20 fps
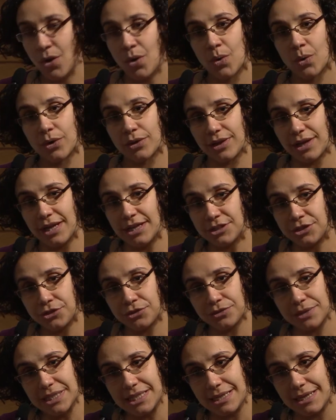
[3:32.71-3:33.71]
or the
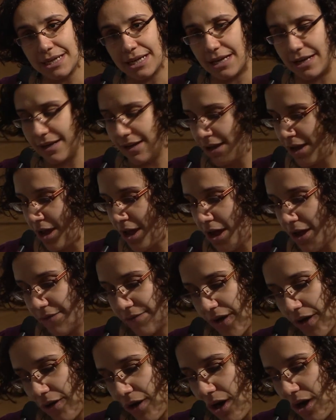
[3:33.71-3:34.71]
historicity of
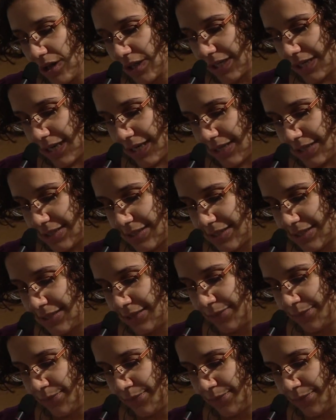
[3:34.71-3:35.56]
our holidays.